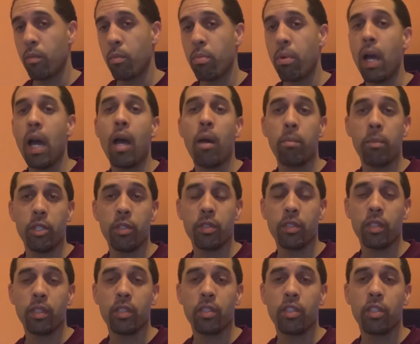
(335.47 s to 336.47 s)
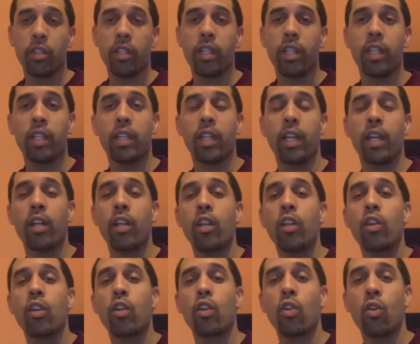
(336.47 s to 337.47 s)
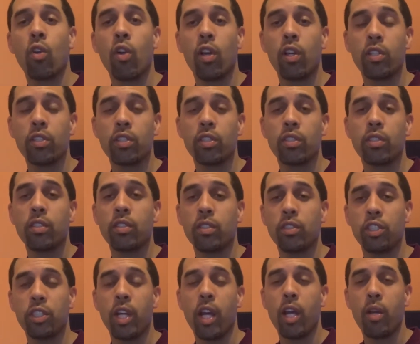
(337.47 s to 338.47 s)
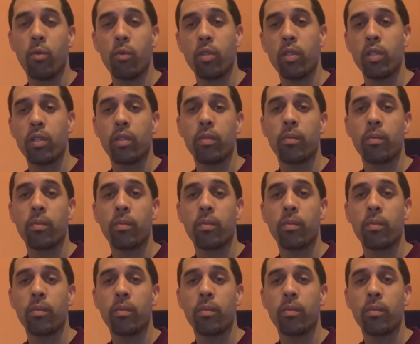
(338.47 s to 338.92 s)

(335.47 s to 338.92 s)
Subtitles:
pop music, so you can get that cross-genre